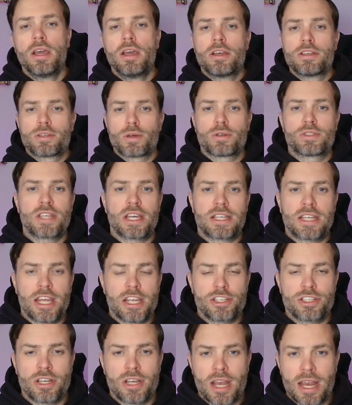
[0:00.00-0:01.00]
So
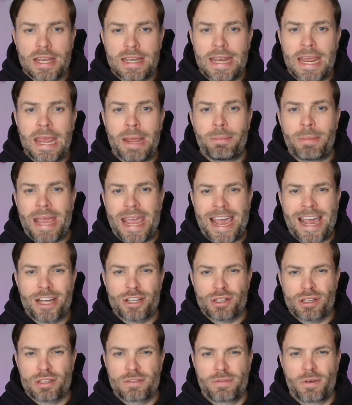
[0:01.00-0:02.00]
citation, name,
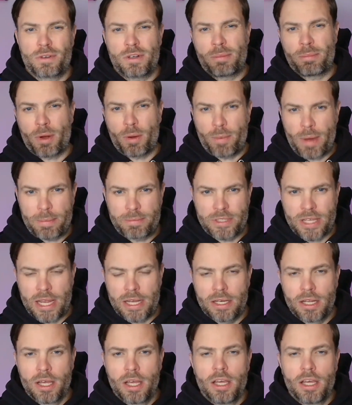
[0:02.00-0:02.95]
address, phone number, website.